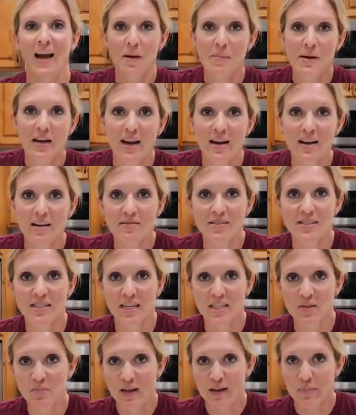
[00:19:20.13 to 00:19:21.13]
I mean, I have
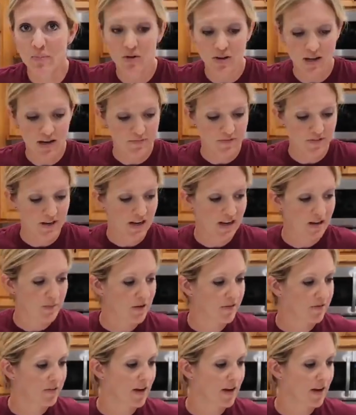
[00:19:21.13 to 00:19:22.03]
six people that I'm feeding in my